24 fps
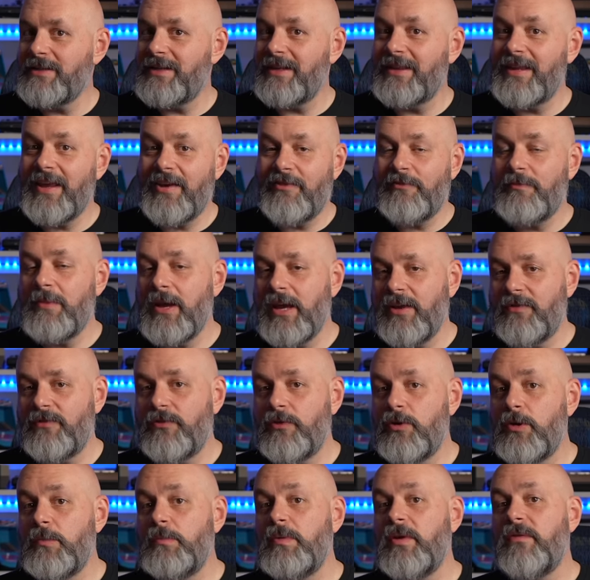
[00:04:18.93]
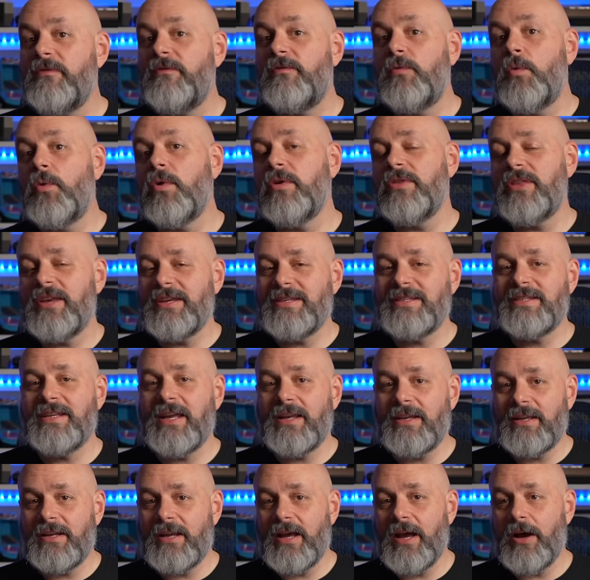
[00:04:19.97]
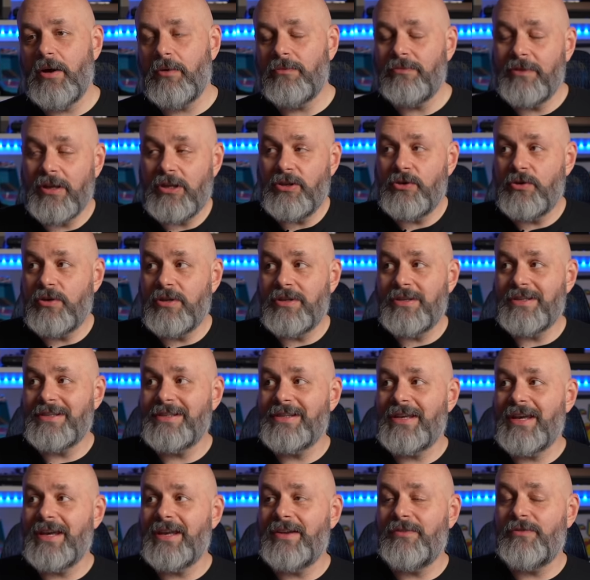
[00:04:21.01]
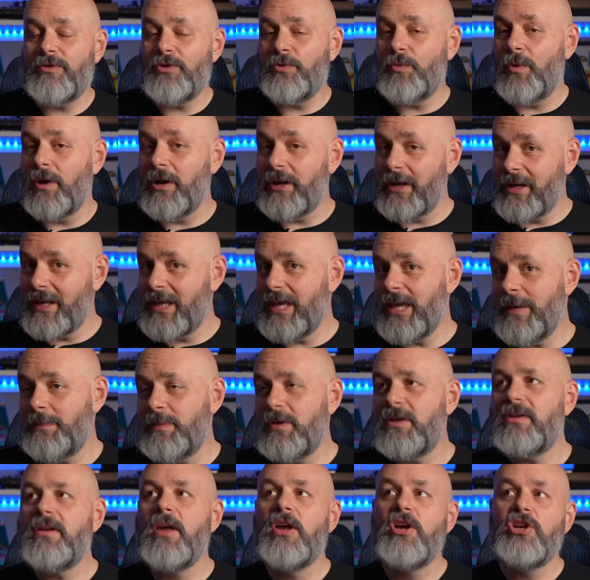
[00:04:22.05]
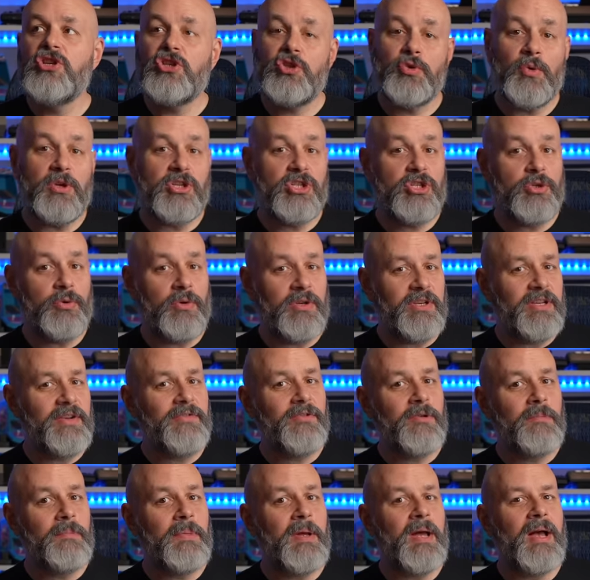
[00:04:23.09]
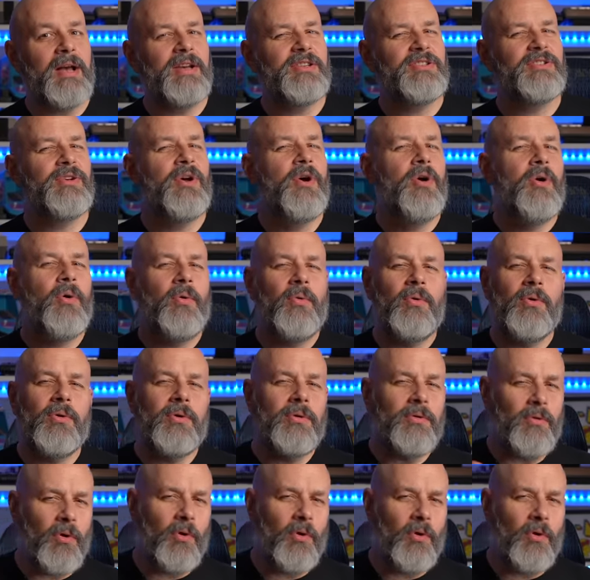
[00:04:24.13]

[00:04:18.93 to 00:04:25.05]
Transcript: that they've made for you before they send it out. Then you can decide if you want to keep it, switch to a different box, or